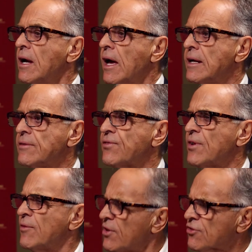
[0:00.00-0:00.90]
and
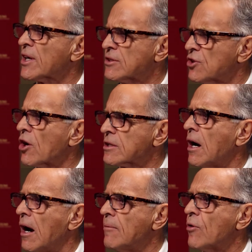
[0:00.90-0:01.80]
it feels like a dark
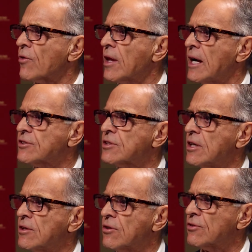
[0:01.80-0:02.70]
time over the last
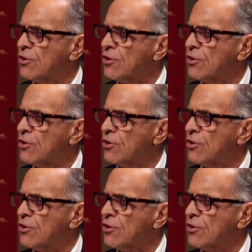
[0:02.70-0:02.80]
10 years.